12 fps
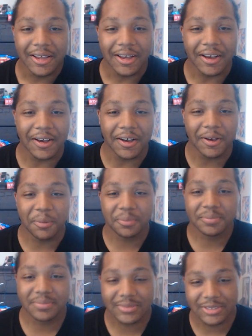Um,
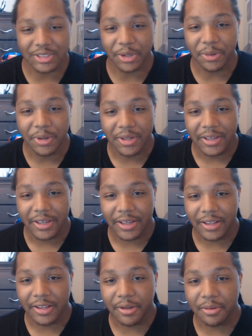so,
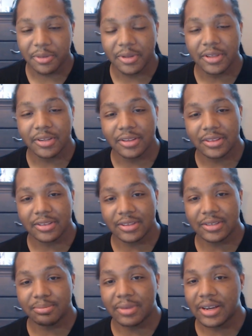hello, my
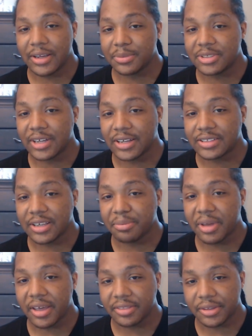name's Dante
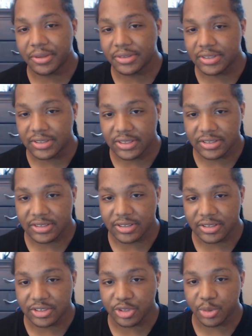Matthews, and this is the
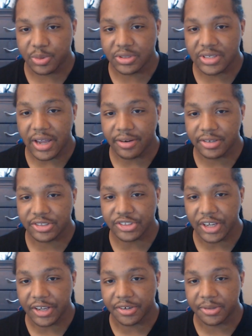Superzyrous
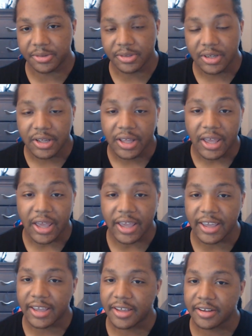channel,
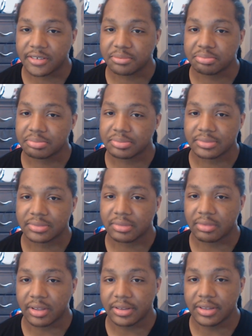and
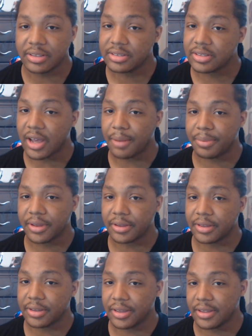this topic,
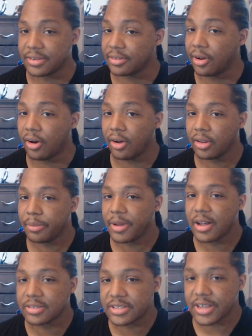it's all about
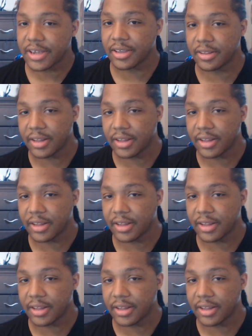Second Life.